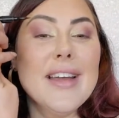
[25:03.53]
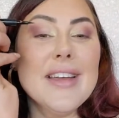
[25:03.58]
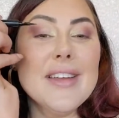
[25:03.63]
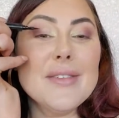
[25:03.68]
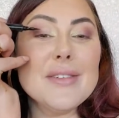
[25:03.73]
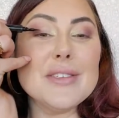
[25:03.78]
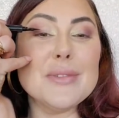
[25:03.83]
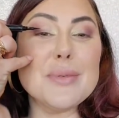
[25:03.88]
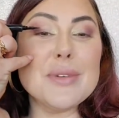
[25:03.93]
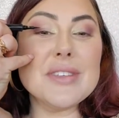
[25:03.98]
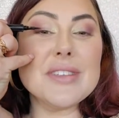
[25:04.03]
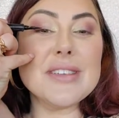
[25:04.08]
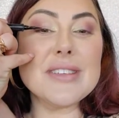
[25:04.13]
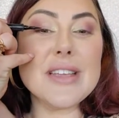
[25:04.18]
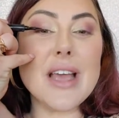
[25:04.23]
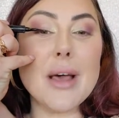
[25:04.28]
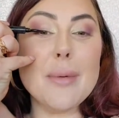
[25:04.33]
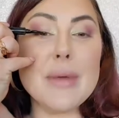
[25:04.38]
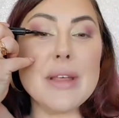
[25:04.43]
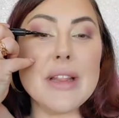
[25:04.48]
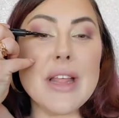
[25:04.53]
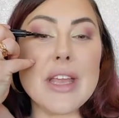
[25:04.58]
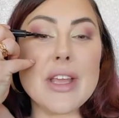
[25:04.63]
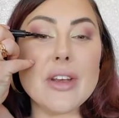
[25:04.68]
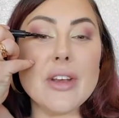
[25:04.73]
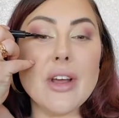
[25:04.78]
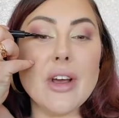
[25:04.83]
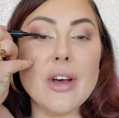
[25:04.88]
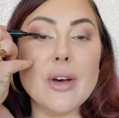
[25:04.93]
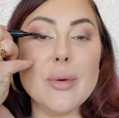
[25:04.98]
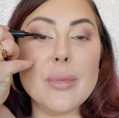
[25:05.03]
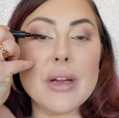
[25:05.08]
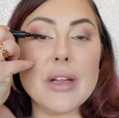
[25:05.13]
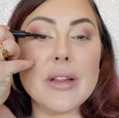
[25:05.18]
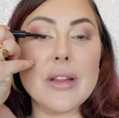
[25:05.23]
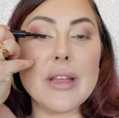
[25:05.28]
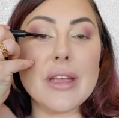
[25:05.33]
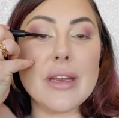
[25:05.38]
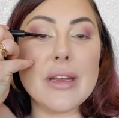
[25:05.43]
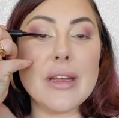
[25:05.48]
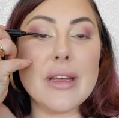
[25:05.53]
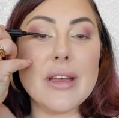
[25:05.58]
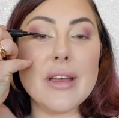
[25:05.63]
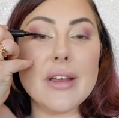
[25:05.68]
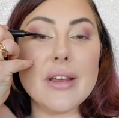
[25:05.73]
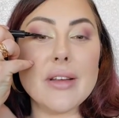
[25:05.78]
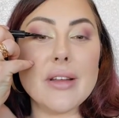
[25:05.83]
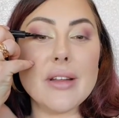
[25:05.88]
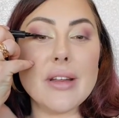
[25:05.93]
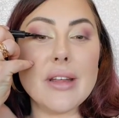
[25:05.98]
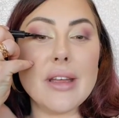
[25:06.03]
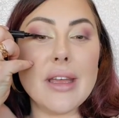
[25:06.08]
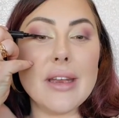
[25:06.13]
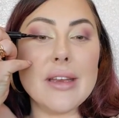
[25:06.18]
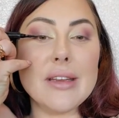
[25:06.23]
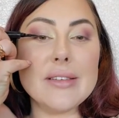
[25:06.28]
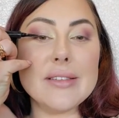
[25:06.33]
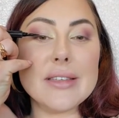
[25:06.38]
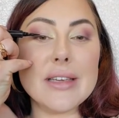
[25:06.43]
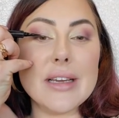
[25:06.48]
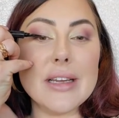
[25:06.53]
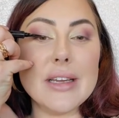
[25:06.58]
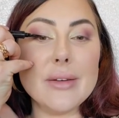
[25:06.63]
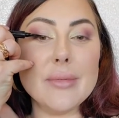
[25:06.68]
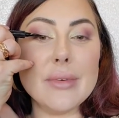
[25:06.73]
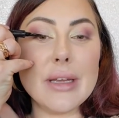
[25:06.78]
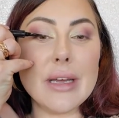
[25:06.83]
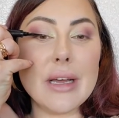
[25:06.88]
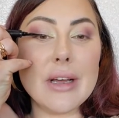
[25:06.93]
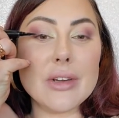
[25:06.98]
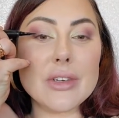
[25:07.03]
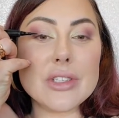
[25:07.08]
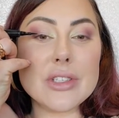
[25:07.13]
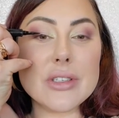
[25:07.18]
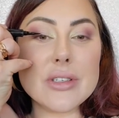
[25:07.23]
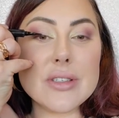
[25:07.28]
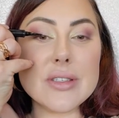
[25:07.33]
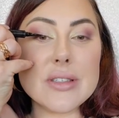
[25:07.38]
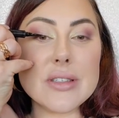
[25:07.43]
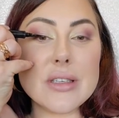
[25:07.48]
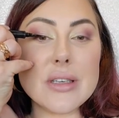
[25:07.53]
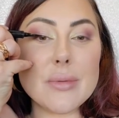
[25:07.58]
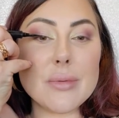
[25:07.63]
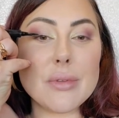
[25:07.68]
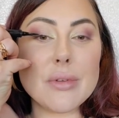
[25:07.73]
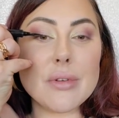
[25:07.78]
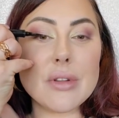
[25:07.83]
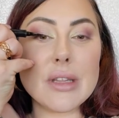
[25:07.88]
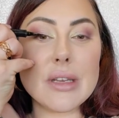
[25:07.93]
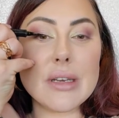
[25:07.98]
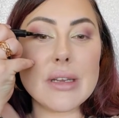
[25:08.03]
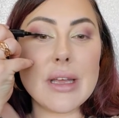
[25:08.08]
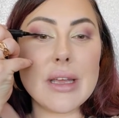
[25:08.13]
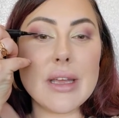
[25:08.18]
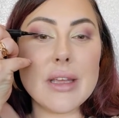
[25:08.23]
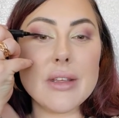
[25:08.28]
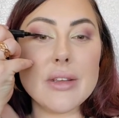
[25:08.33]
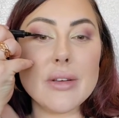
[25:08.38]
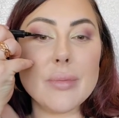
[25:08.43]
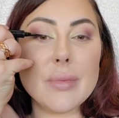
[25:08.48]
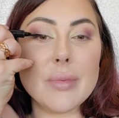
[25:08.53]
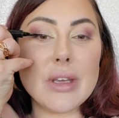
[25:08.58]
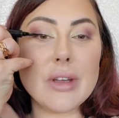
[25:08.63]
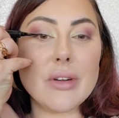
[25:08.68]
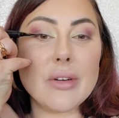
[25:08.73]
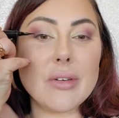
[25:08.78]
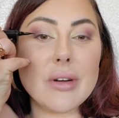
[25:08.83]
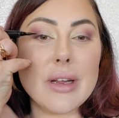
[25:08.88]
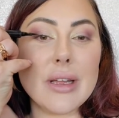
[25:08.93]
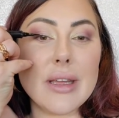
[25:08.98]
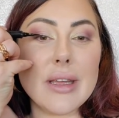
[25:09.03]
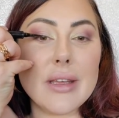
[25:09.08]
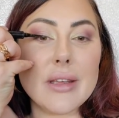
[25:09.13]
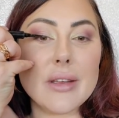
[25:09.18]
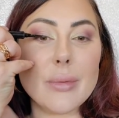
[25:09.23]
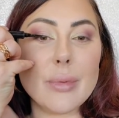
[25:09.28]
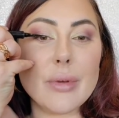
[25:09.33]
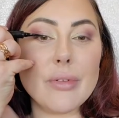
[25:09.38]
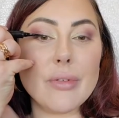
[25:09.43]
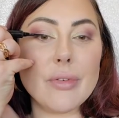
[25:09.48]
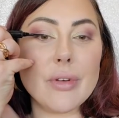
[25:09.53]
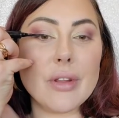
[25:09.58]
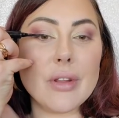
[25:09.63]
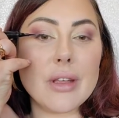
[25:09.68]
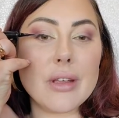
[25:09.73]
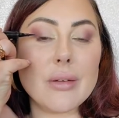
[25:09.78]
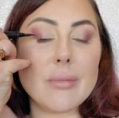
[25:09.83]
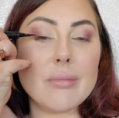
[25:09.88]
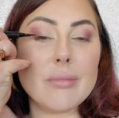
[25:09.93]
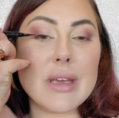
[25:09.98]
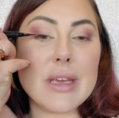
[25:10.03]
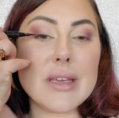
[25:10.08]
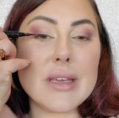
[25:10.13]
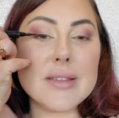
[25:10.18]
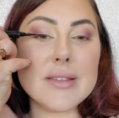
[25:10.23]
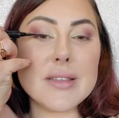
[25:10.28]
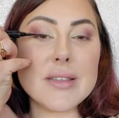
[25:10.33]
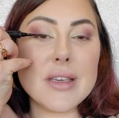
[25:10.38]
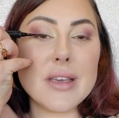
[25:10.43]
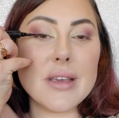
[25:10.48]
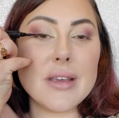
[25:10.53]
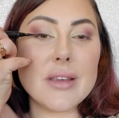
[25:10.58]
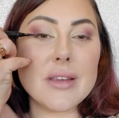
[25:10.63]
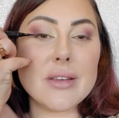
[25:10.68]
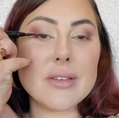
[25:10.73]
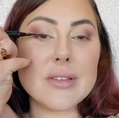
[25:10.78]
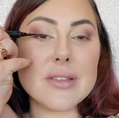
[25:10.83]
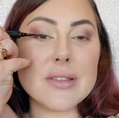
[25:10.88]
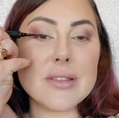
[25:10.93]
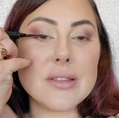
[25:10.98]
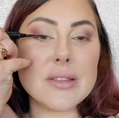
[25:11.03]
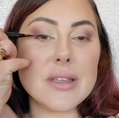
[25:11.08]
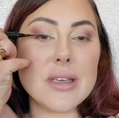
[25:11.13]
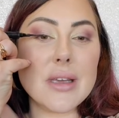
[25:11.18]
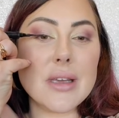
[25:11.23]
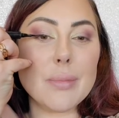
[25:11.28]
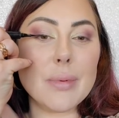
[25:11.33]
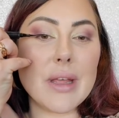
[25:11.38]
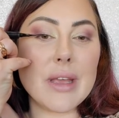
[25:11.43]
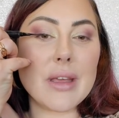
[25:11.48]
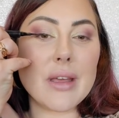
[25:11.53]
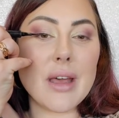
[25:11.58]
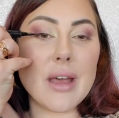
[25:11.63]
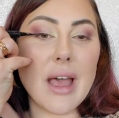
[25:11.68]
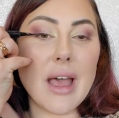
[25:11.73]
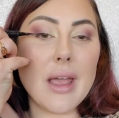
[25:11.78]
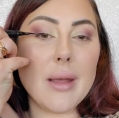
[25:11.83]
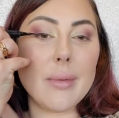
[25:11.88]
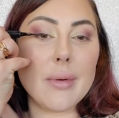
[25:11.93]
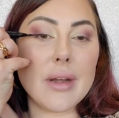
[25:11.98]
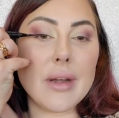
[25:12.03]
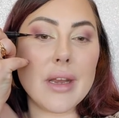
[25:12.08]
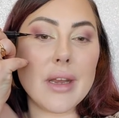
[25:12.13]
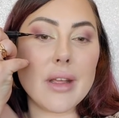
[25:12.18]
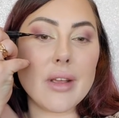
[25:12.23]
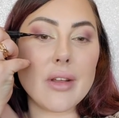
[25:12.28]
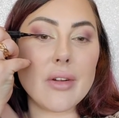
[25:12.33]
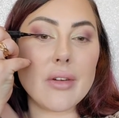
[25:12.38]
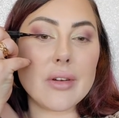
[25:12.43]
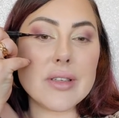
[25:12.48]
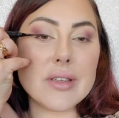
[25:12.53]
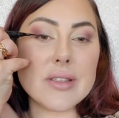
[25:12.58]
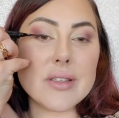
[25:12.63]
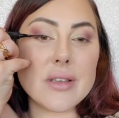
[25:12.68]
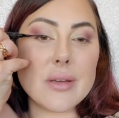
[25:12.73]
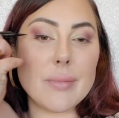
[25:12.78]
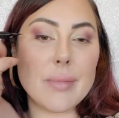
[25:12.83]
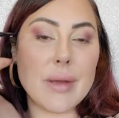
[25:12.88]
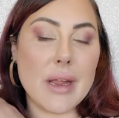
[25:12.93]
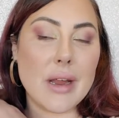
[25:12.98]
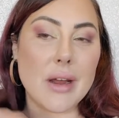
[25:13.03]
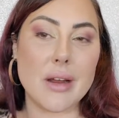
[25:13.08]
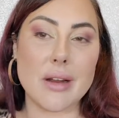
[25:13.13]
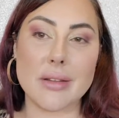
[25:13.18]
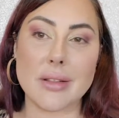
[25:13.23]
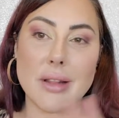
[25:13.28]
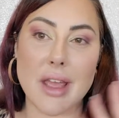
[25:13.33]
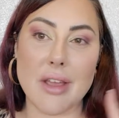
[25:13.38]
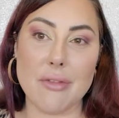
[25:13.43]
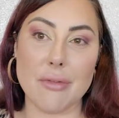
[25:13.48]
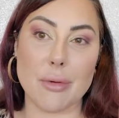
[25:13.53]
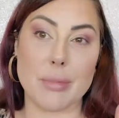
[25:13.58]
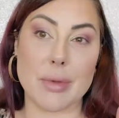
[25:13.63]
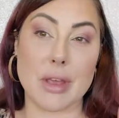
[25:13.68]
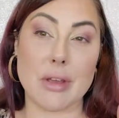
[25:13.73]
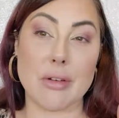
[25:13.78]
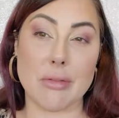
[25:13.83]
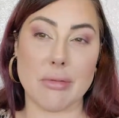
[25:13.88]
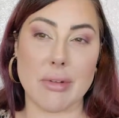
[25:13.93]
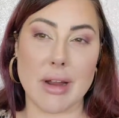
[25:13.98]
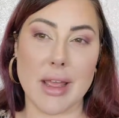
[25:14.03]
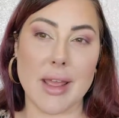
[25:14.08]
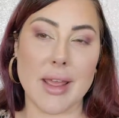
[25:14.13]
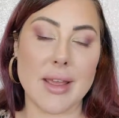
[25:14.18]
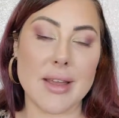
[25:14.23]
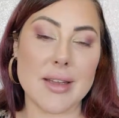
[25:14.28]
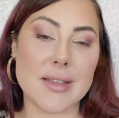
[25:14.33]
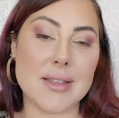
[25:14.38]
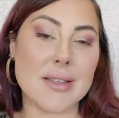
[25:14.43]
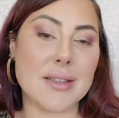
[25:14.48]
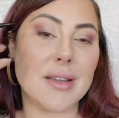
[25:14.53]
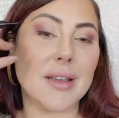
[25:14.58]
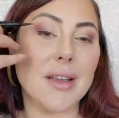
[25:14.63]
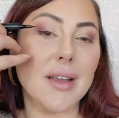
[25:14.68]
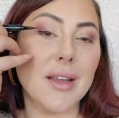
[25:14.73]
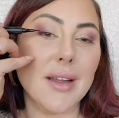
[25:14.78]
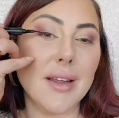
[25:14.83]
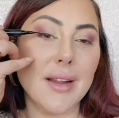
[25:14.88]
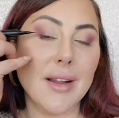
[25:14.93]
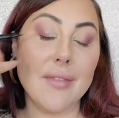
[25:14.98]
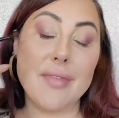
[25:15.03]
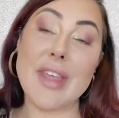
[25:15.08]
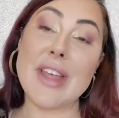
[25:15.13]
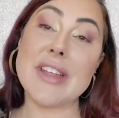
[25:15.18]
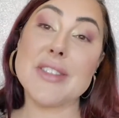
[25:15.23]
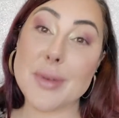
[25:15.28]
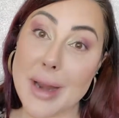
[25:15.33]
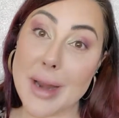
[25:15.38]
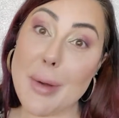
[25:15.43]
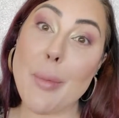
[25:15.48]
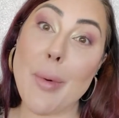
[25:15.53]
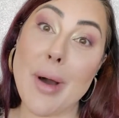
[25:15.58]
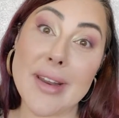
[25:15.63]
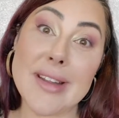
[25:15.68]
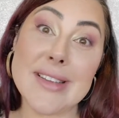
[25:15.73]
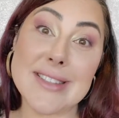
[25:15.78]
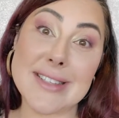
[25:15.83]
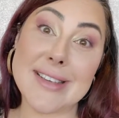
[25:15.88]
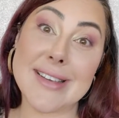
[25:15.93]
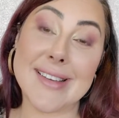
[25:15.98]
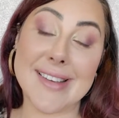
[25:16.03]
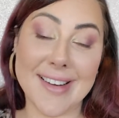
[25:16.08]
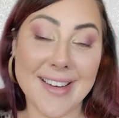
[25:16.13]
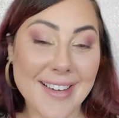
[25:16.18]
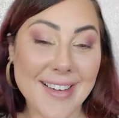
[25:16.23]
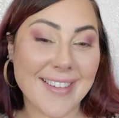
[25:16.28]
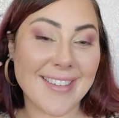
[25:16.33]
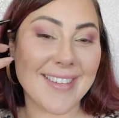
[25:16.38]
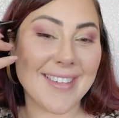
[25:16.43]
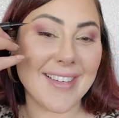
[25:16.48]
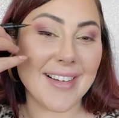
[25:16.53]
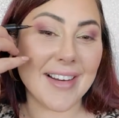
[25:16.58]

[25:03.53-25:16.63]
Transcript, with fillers: You're supposed to tell me like, no, Marlena, anytime now. She'll sleep through the night. You'll be great. You'll be feeling amazing. You'll sleep like a hibernating grizzly bear. Life will be great. That's what I wanted to hear.